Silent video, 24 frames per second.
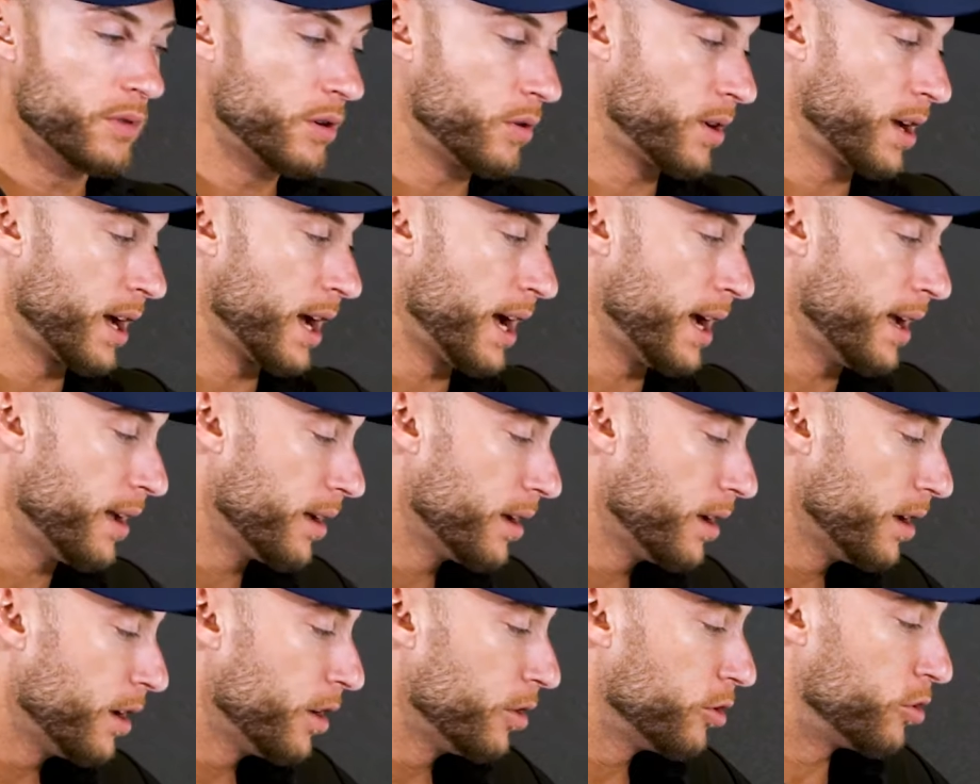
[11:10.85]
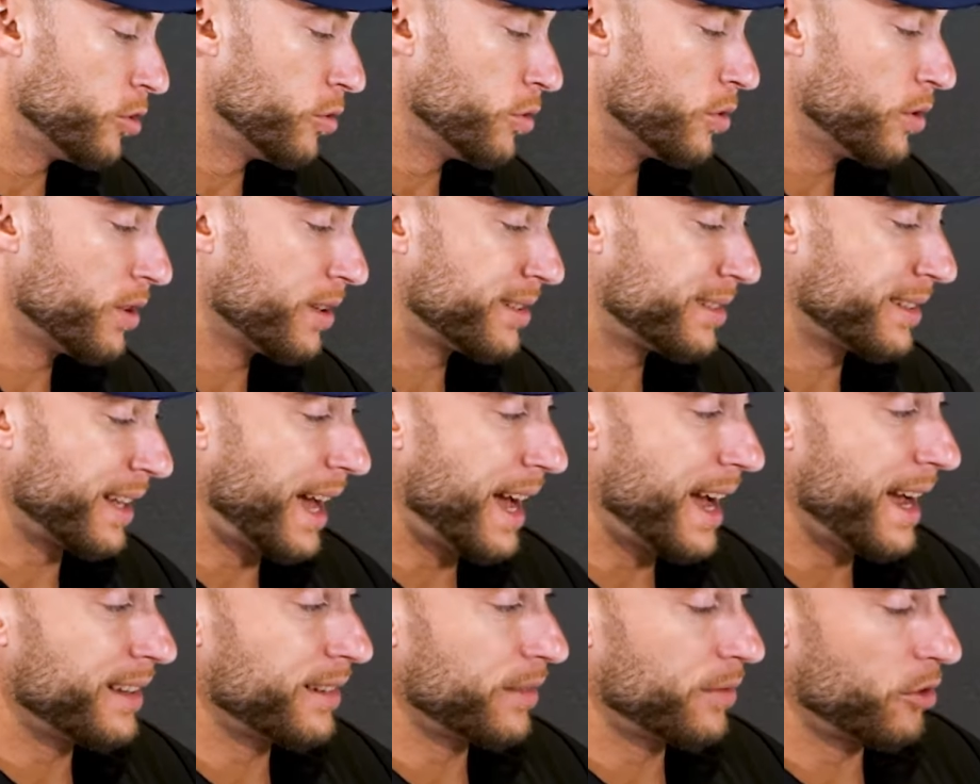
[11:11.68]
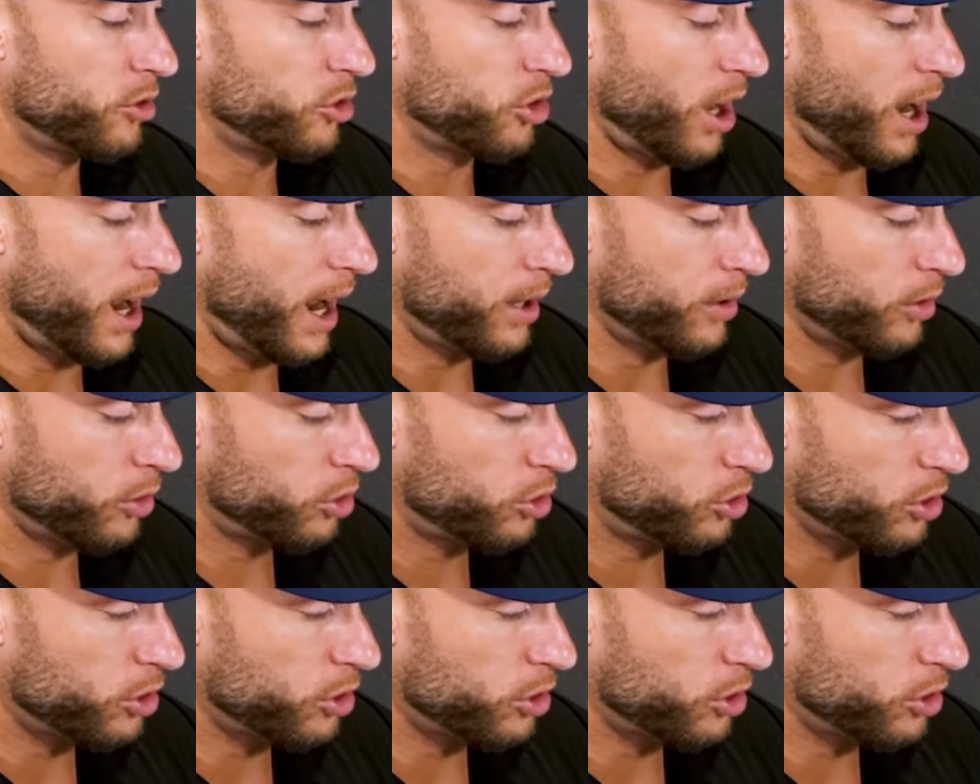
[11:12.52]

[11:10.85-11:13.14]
okay? Due to the size of the child.